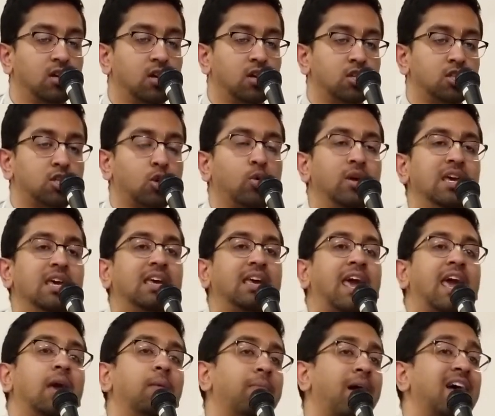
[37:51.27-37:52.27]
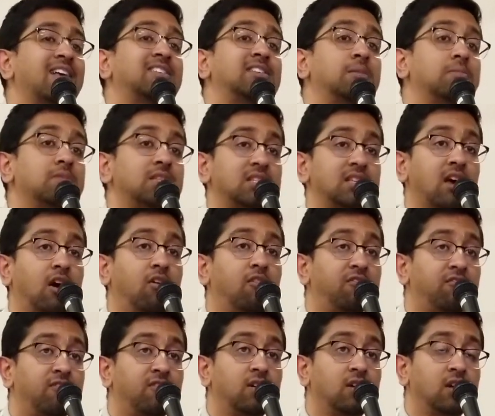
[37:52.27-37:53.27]
So he came as
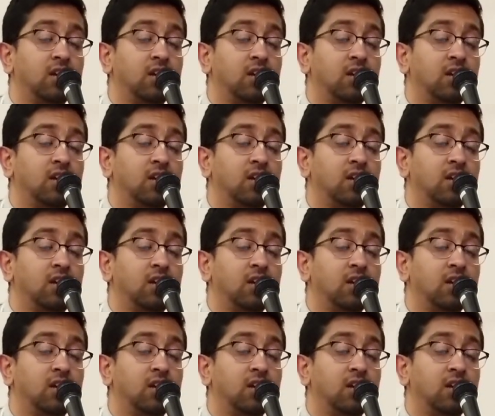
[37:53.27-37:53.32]
himself.